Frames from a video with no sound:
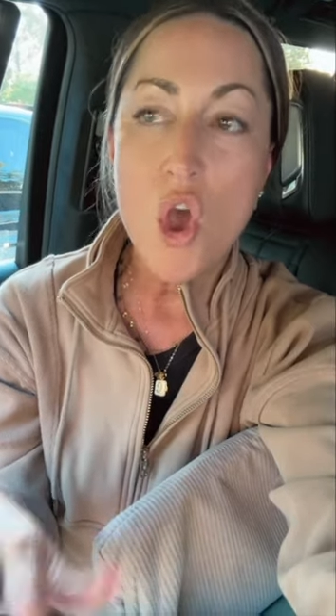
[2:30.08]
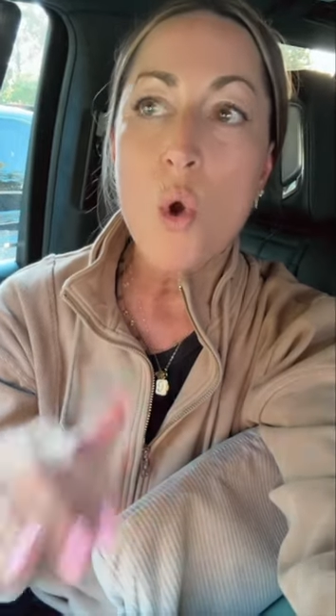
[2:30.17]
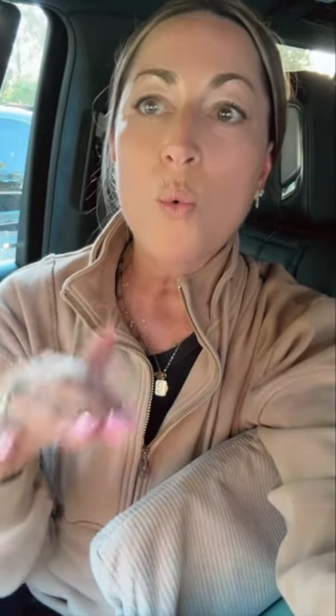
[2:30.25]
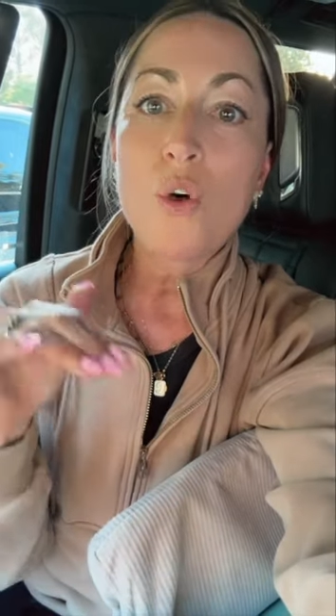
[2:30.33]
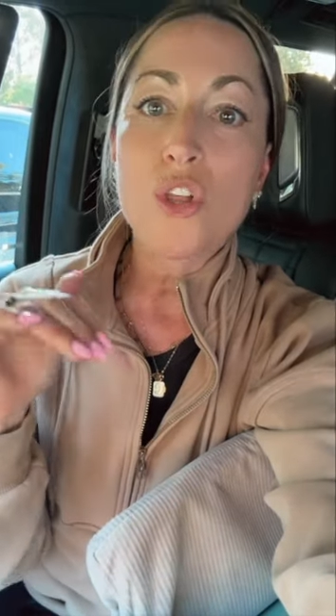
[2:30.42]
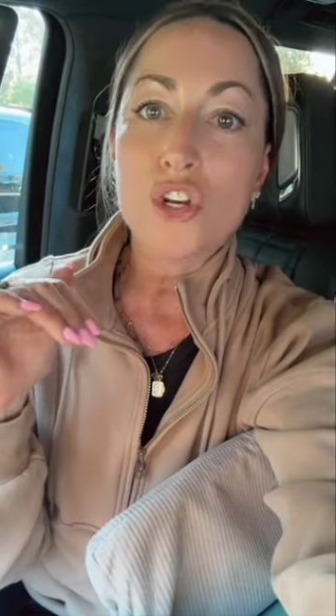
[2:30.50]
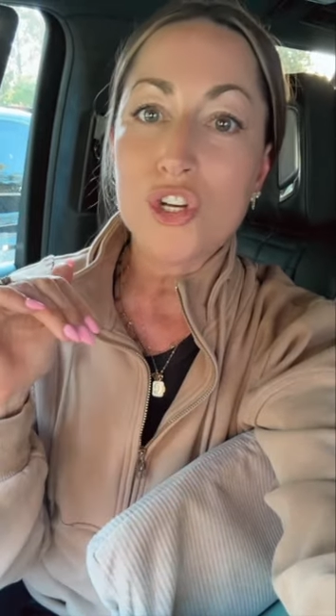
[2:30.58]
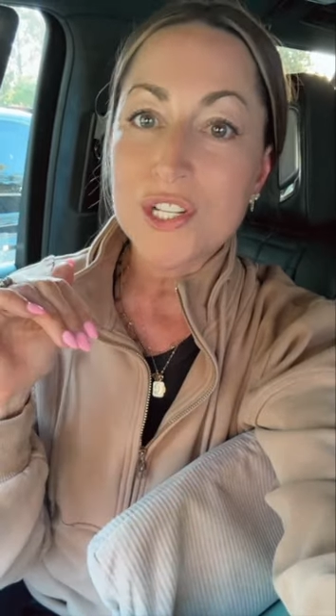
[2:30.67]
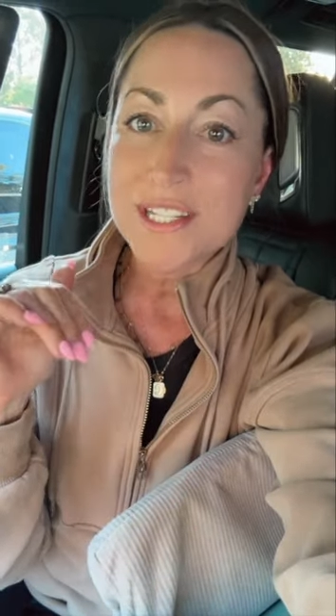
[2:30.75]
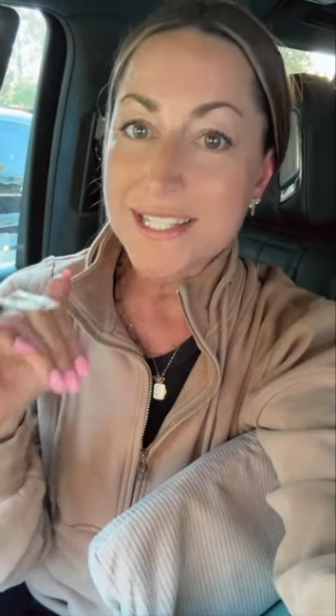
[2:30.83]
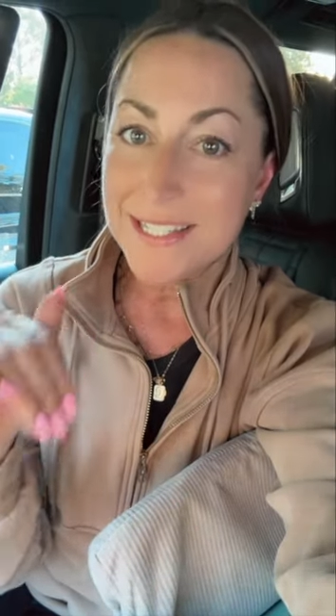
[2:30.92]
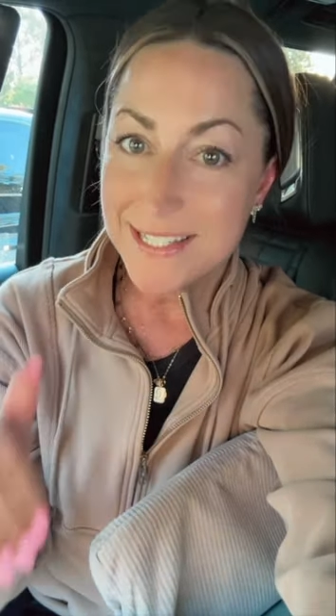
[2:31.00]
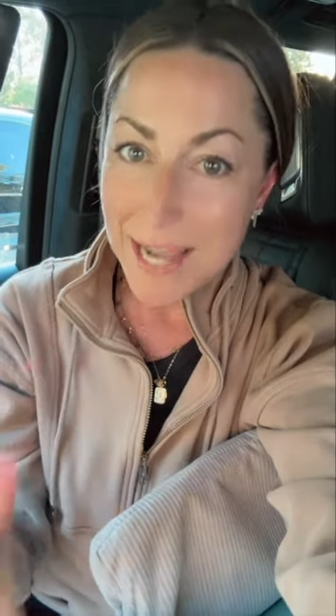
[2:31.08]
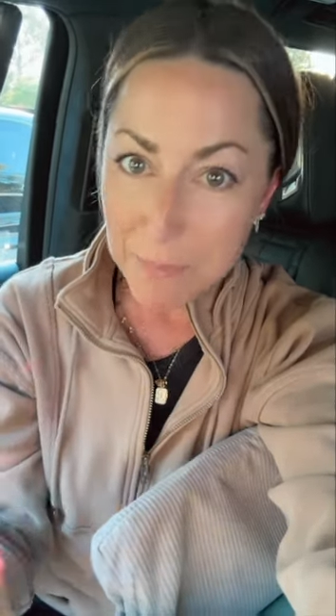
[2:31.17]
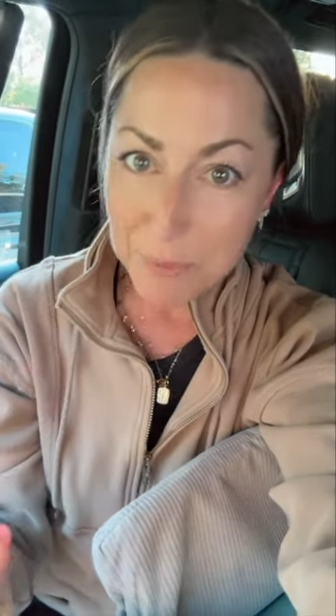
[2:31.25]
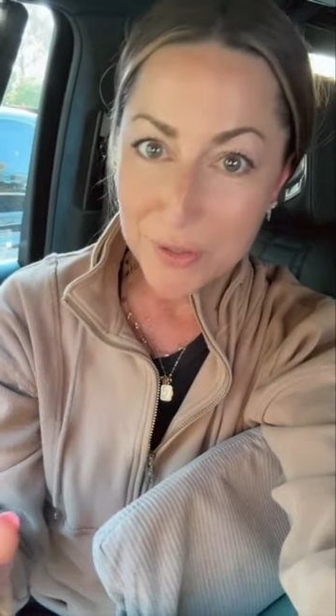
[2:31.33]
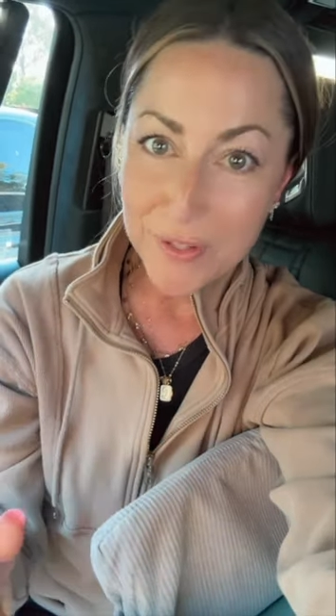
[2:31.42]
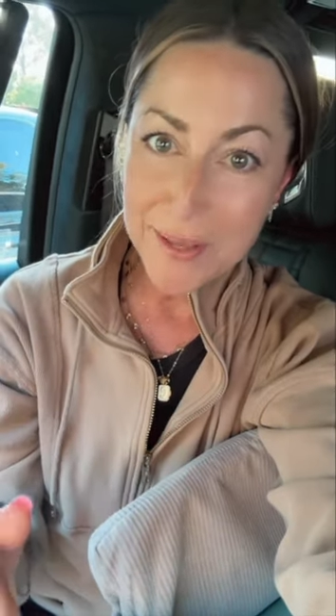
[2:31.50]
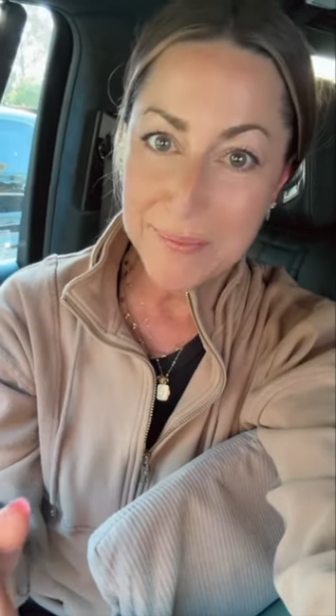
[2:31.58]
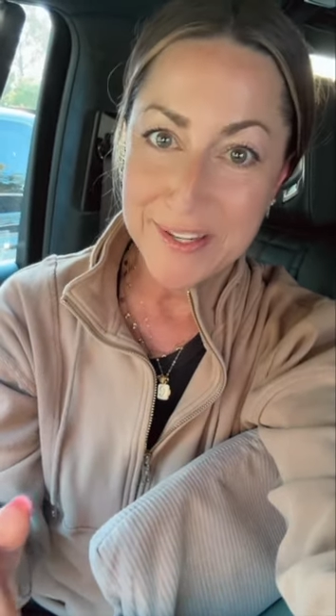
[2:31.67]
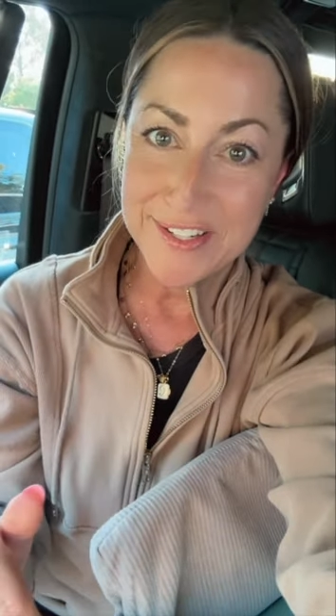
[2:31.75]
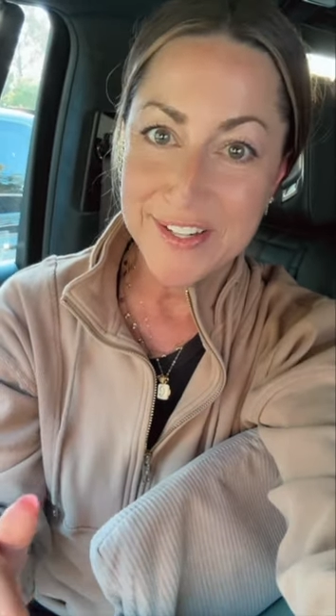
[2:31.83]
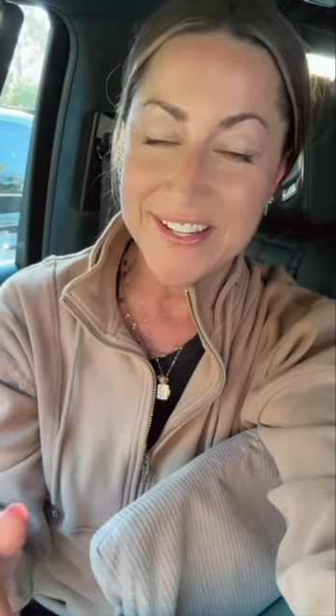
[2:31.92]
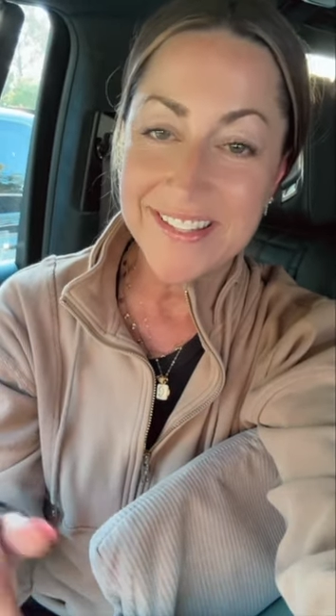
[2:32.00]
will earn double
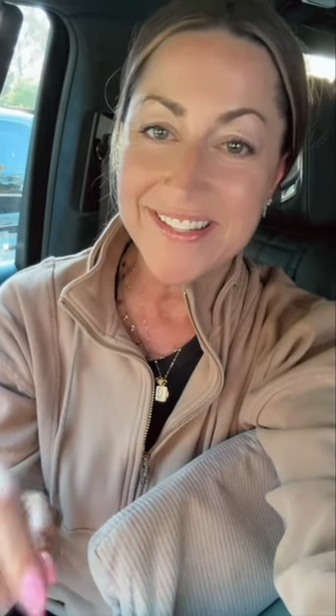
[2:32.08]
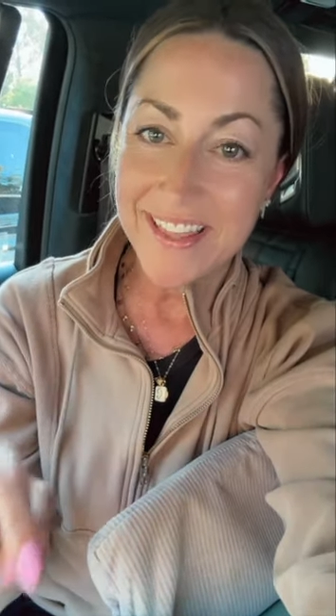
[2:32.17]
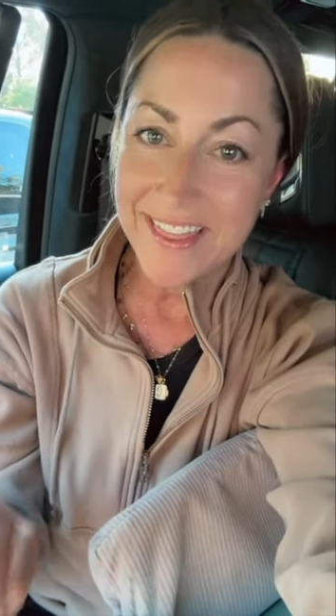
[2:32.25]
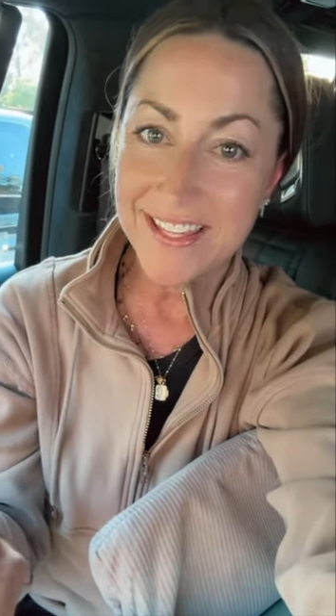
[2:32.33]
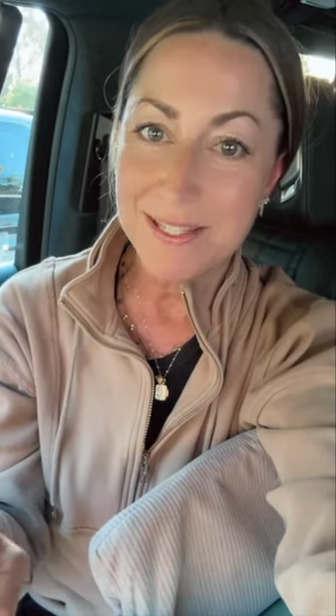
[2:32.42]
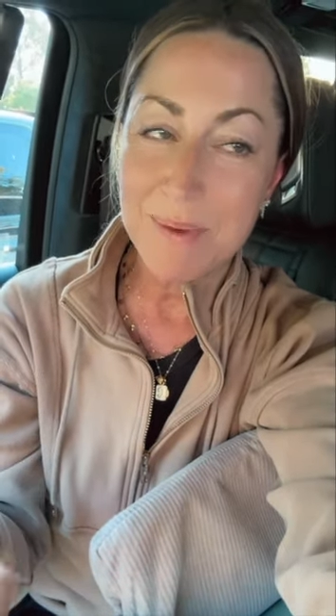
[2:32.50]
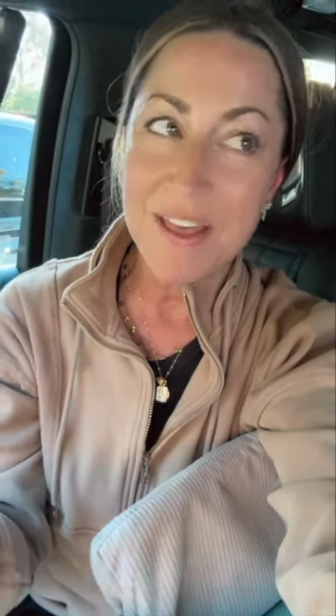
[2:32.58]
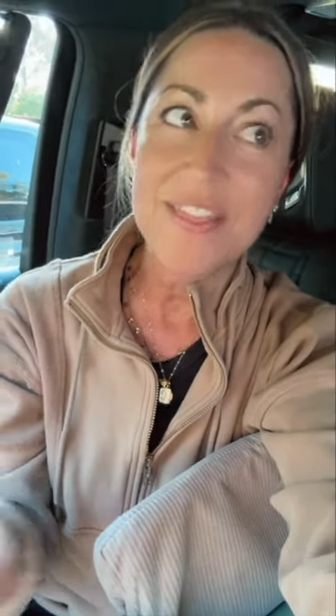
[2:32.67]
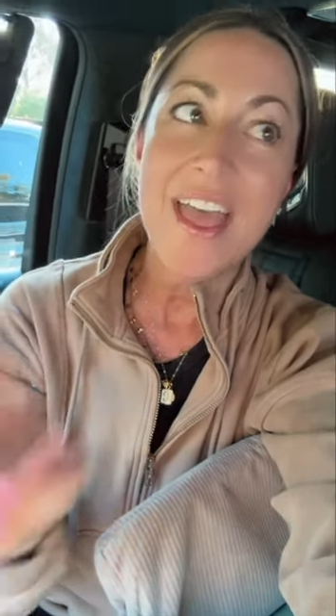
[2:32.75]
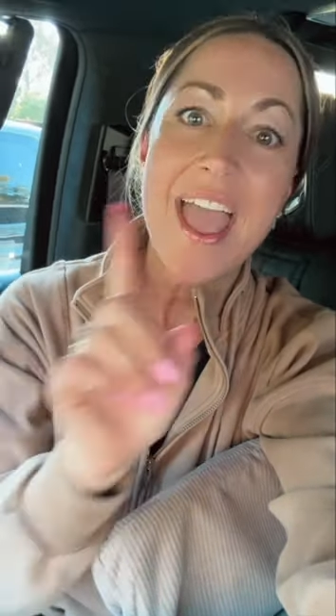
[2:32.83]
commissions this month